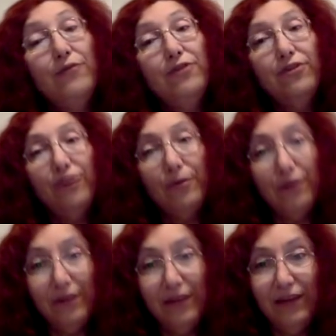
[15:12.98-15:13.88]
I was going to start
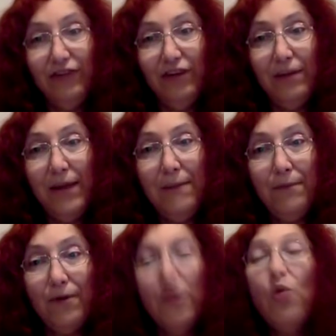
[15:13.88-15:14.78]
with a clean sheet of
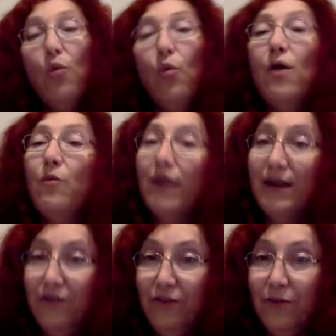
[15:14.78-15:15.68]
paper, what would
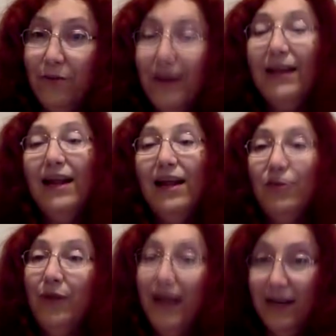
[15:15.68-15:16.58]
I do? And
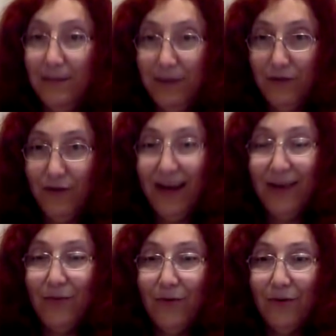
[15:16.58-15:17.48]
that's what ended up being
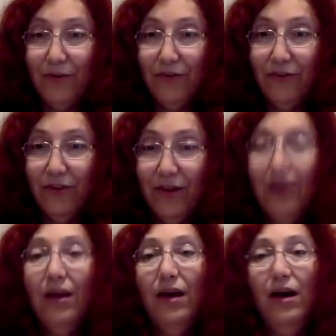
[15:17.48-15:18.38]
Dragon Wars.
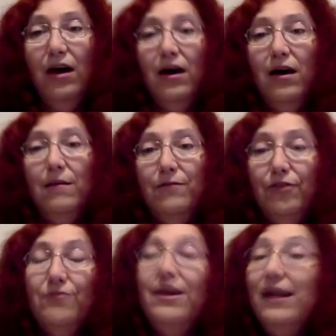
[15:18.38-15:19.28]
Um,
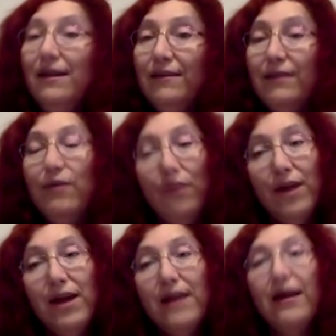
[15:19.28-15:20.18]
so then I said, all
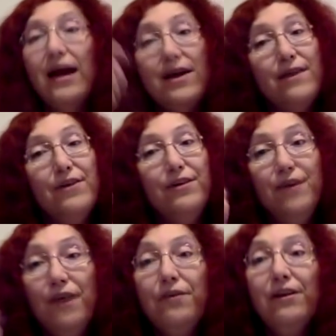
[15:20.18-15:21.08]
right, I have
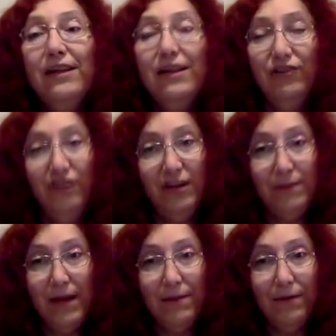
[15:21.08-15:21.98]
another clean sheet
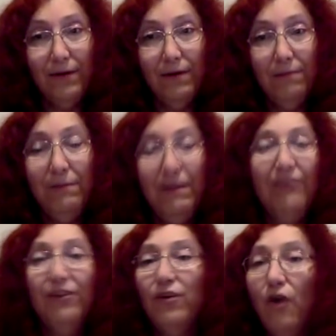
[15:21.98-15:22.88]
of paper
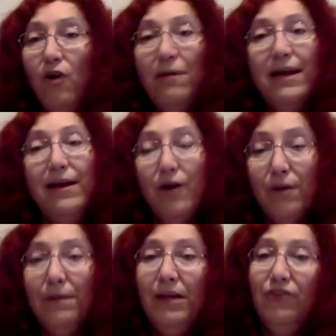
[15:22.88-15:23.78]
based on all my
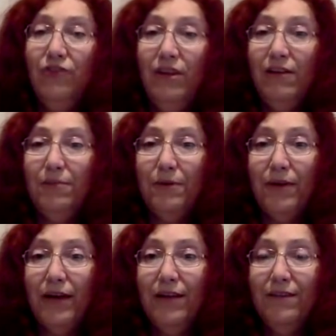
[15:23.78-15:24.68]
R P G
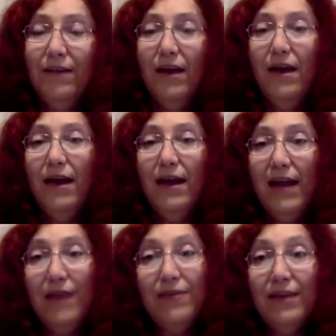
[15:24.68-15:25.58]
experience and
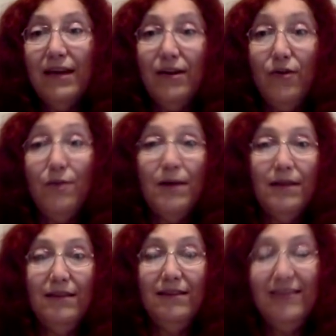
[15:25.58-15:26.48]
everything I know
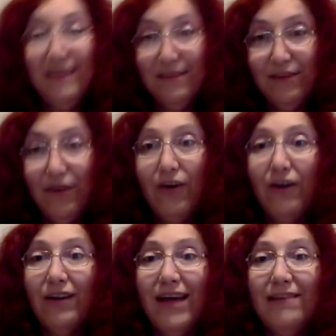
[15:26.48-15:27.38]
about the T S
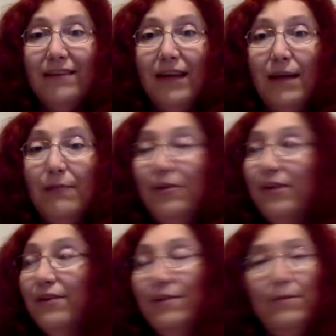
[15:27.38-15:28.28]
R classic games
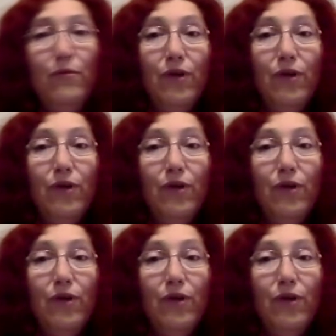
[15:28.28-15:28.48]
because I've been